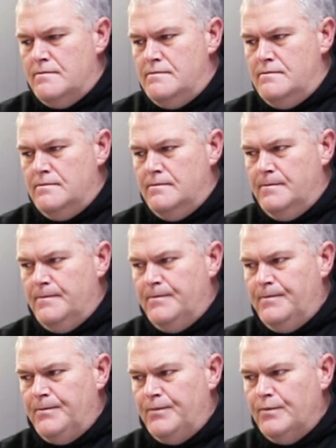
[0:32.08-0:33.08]

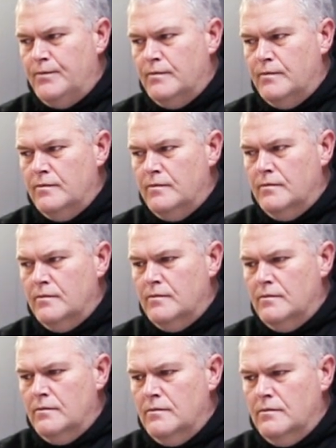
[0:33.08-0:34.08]

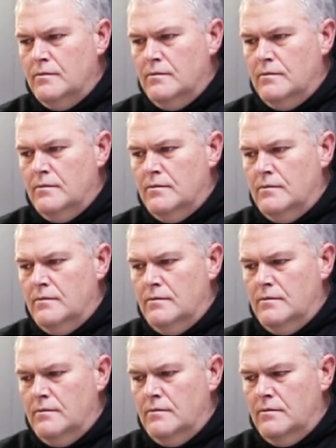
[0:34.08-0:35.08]

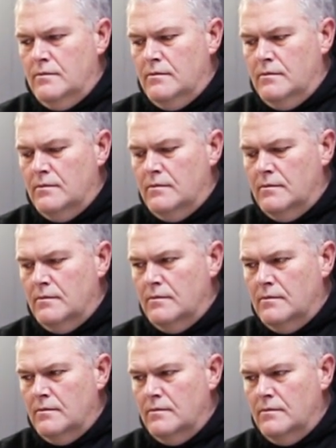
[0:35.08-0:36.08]

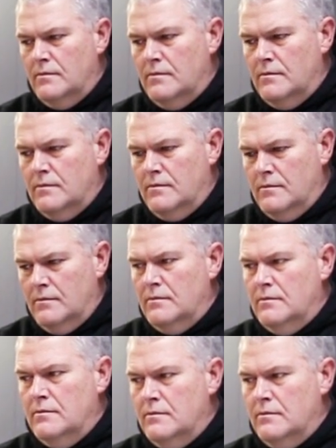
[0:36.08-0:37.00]
[no speech]